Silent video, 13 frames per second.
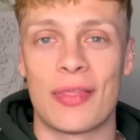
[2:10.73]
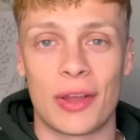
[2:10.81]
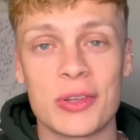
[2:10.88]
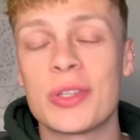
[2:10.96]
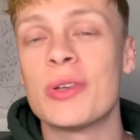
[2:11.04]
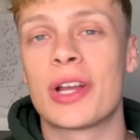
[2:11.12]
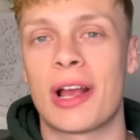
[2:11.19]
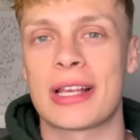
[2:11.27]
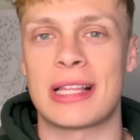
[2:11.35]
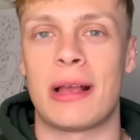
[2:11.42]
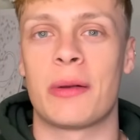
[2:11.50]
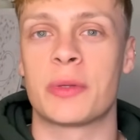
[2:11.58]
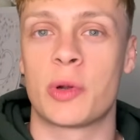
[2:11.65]
those 2
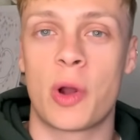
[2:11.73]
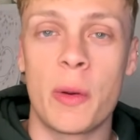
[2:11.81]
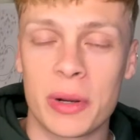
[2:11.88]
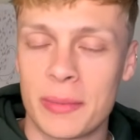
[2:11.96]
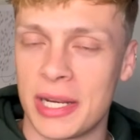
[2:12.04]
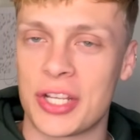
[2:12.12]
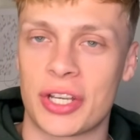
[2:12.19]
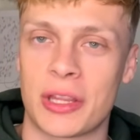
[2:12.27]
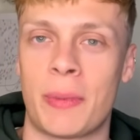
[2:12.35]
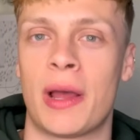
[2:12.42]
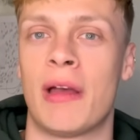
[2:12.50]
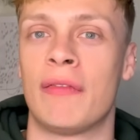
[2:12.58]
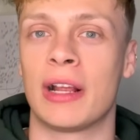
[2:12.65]
Gerstlauers will complement each other
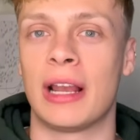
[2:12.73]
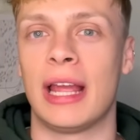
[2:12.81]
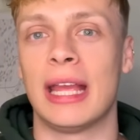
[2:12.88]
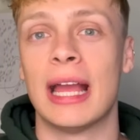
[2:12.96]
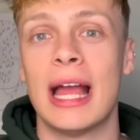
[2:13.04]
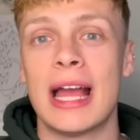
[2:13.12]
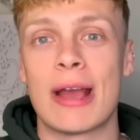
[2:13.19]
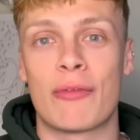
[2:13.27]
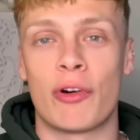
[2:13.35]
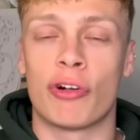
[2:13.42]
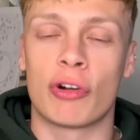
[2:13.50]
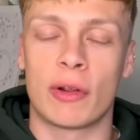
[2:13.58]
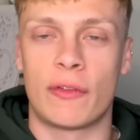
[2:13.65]
perfectly
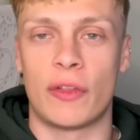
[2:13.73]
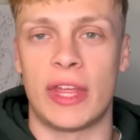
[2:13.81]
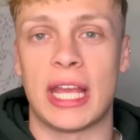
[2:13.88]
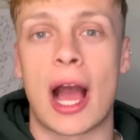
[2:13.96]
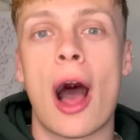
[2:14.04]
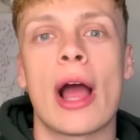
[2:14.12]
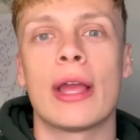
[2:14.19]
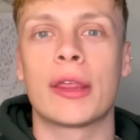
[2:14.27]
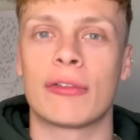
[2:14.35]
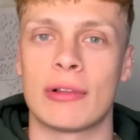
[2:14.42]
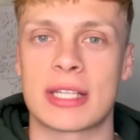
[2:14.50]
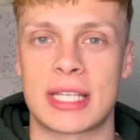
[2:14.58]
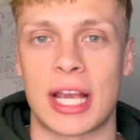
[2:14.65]
for the high
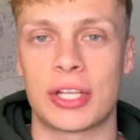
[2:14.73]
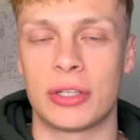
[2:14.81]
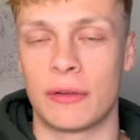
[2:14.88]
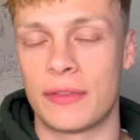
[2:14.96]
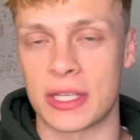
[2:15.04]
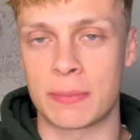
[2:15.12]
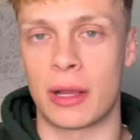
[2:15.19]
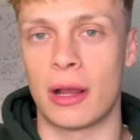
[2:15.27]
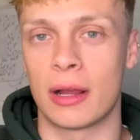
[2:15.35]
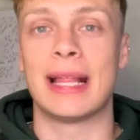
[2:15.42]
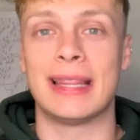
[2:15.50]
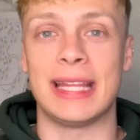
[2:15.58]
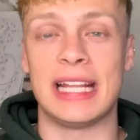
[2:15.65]
thrill section of this park.
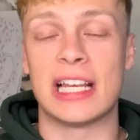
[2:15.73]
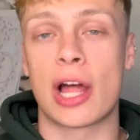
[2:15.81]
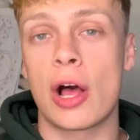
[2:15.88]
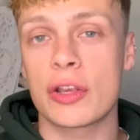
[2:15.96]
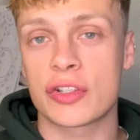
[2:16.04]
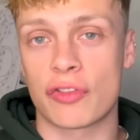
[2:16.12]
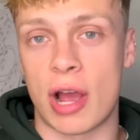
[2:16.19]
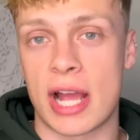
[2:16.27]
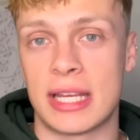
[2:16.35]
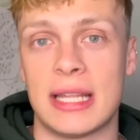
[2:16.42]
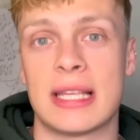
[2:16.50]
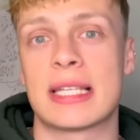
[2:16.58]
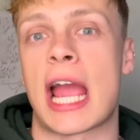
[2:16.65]
The last ride in
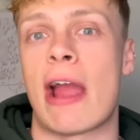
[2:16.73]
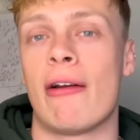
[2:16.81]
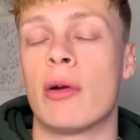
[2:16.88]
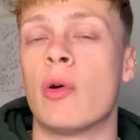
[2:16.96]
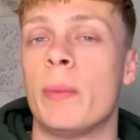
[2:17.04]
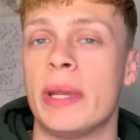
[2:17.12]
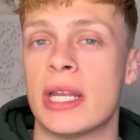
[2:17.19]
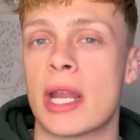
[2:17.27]
this area will be an